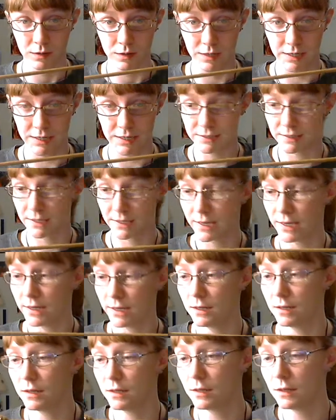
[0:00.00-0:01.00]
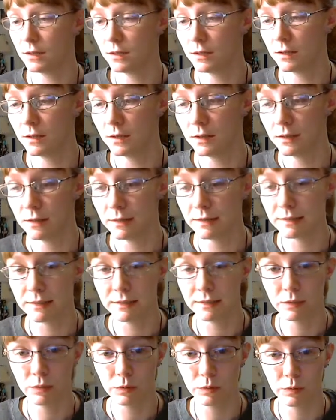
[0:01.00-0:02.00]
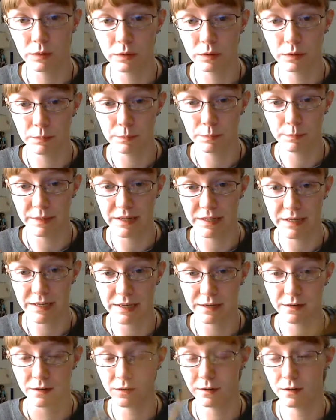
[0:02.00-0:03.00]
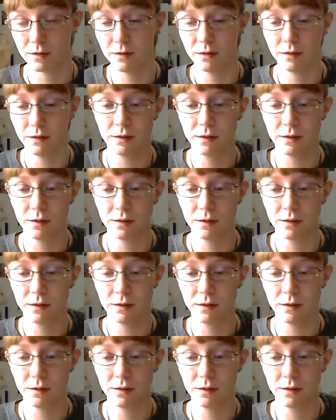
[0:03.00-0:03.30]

and it's got this little bit here